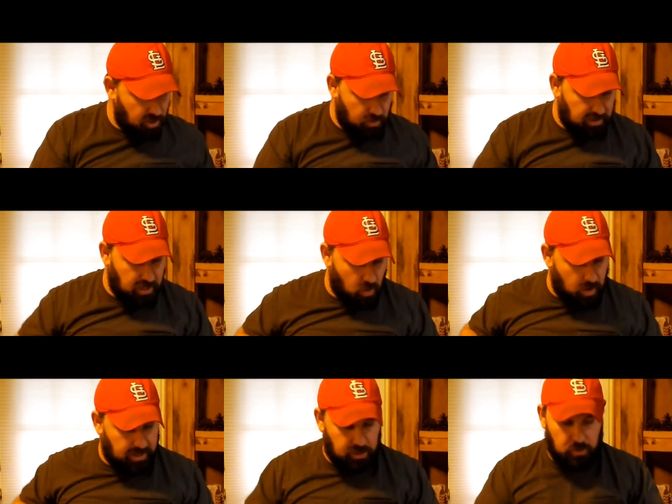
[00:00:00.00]
You really don't
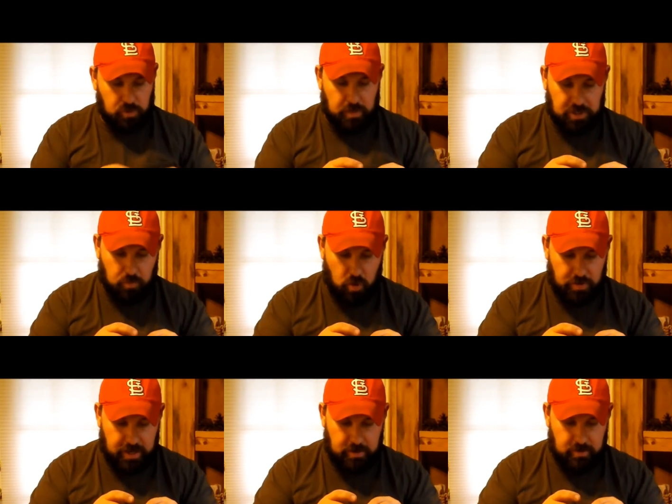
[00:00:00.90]
want to use much
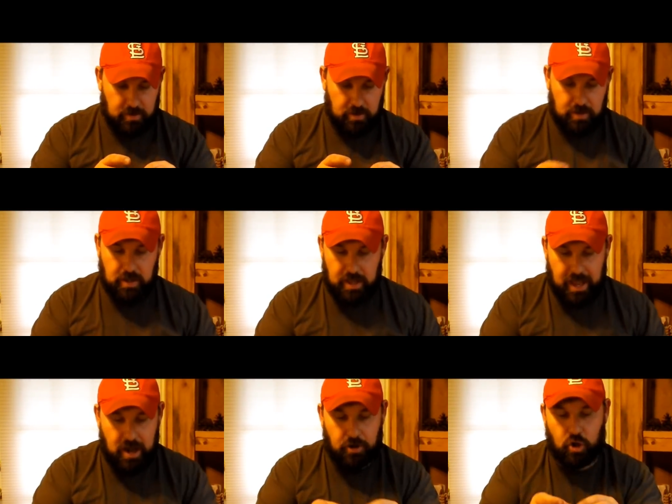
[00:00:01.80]
more than,
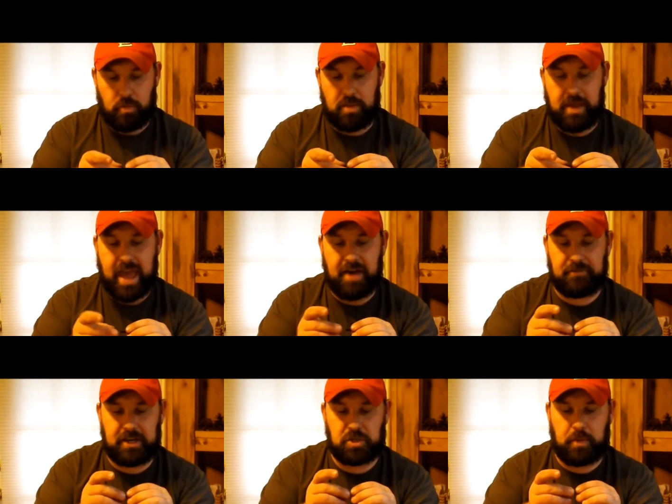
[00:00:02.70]
I don't know, maybe
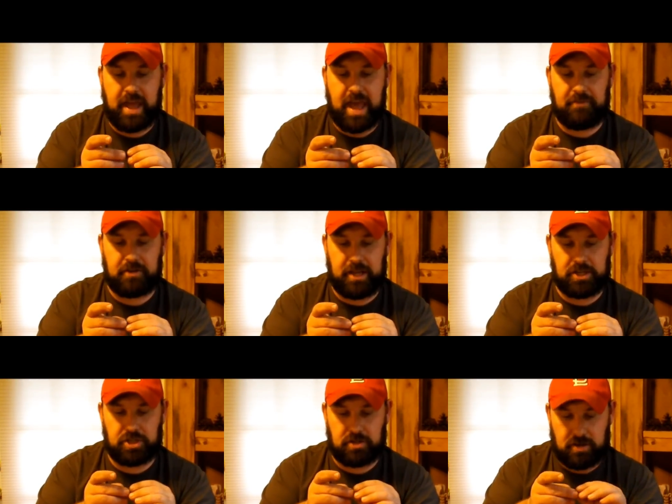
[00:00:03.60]
1/2 inch by 1/2
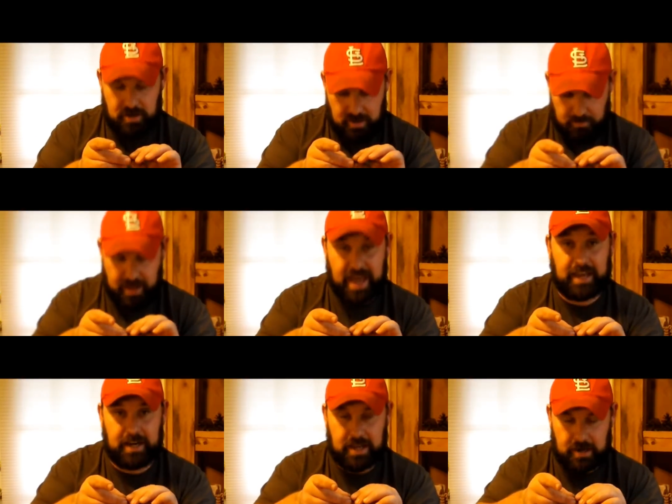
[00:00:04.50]
inch.
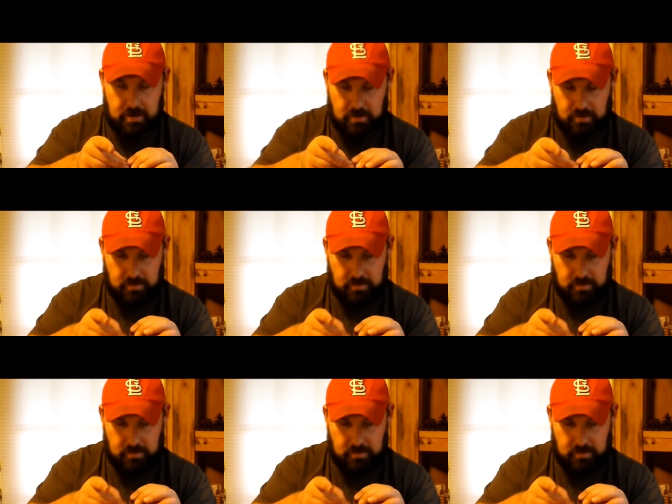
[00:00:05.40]
Pack it in,